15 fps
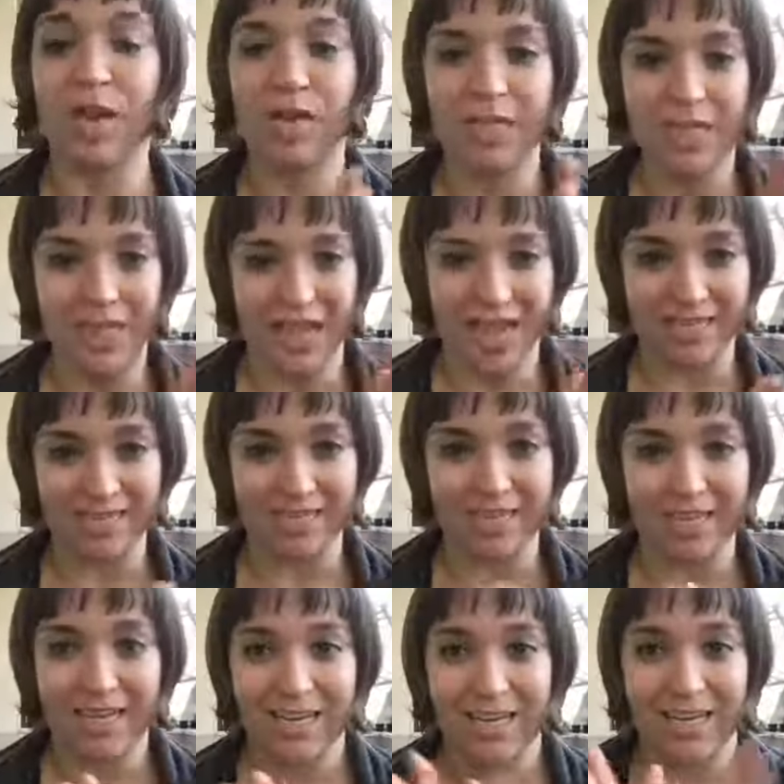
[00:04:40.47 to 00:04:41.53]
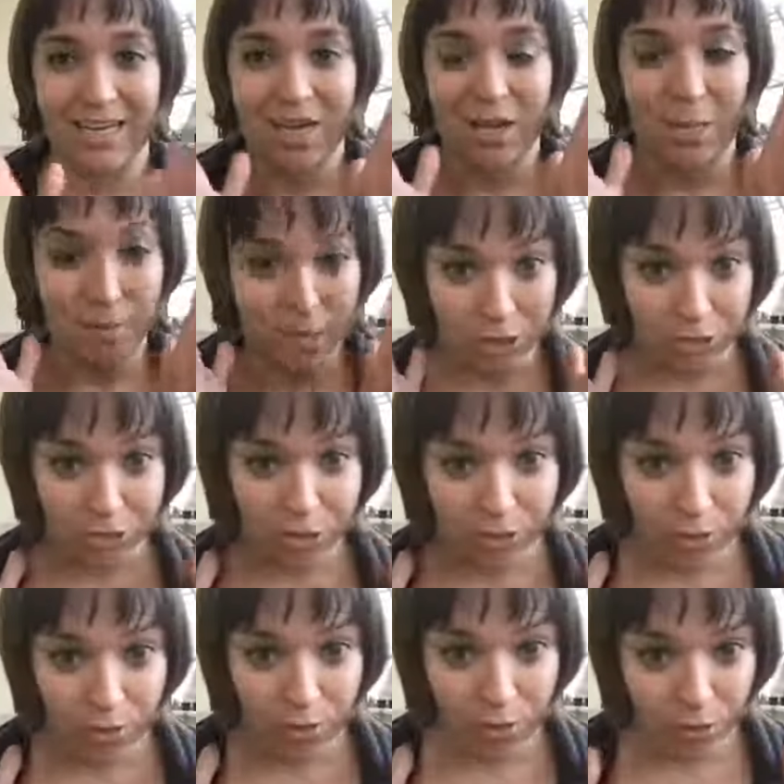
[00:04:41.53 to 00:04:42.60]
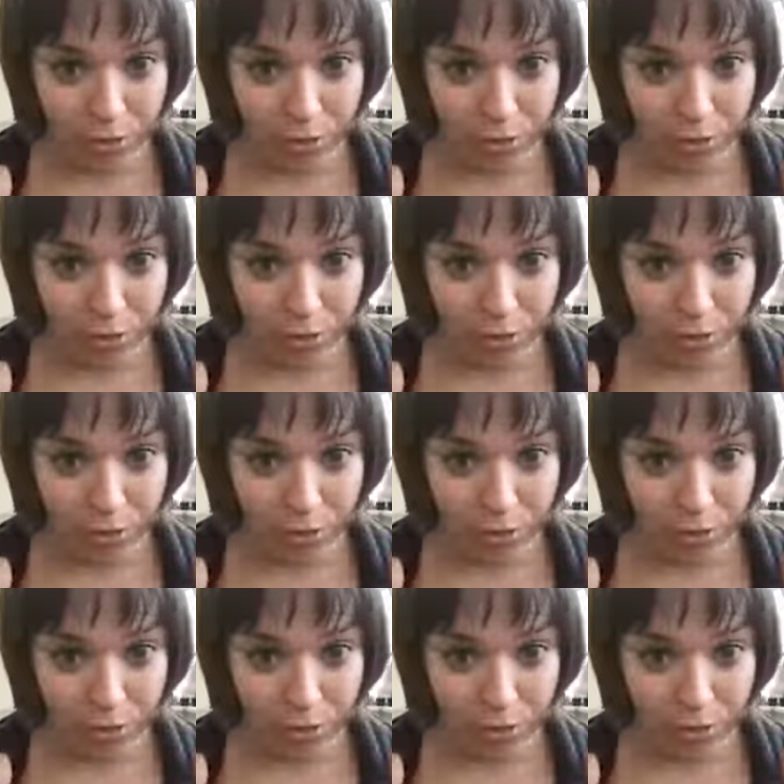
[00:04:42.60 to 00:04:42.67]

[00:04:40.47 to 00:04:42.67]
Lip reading: So not only that, make sure you know